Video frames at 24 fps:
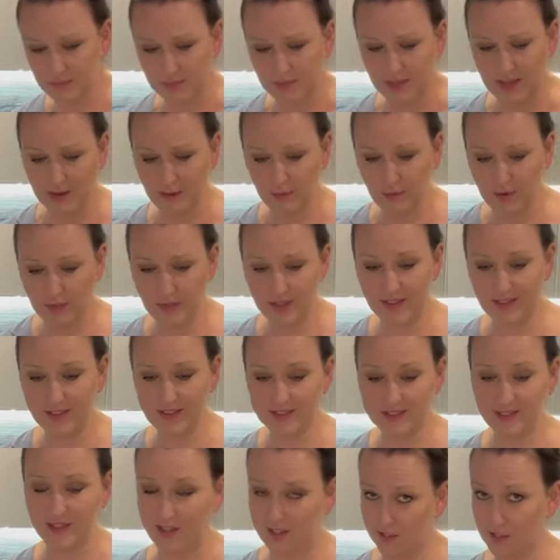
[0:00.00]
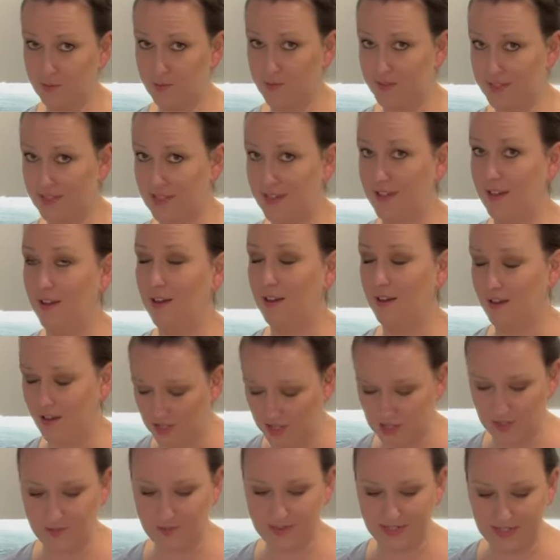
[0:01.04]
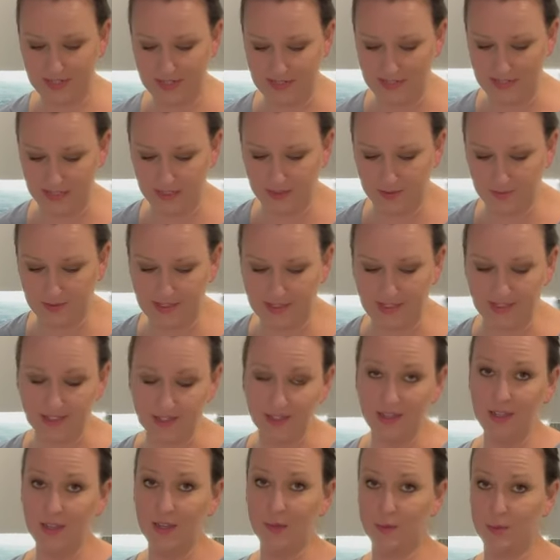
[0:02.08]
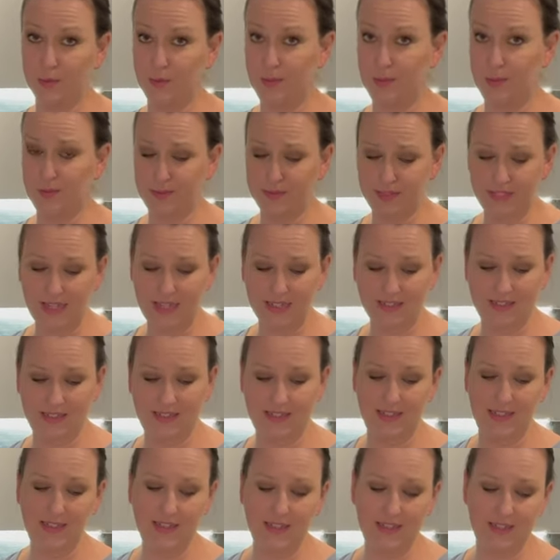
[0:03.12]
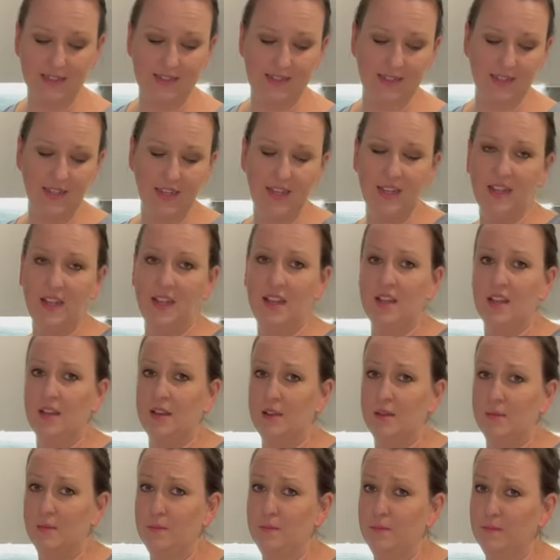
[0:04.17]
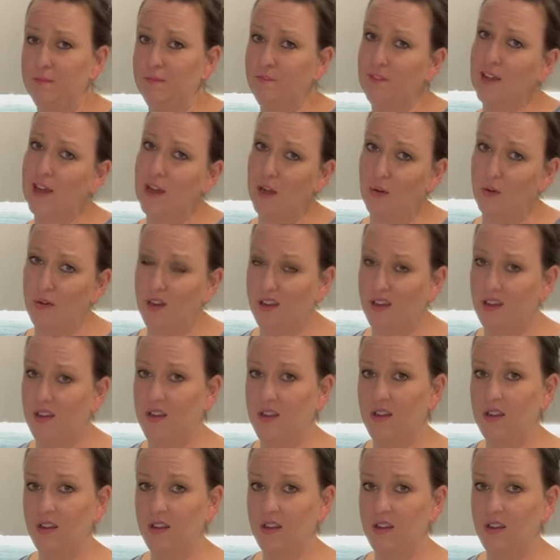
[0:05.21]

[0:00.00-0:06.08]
One thing that is 100% needs to be probably protected is flour.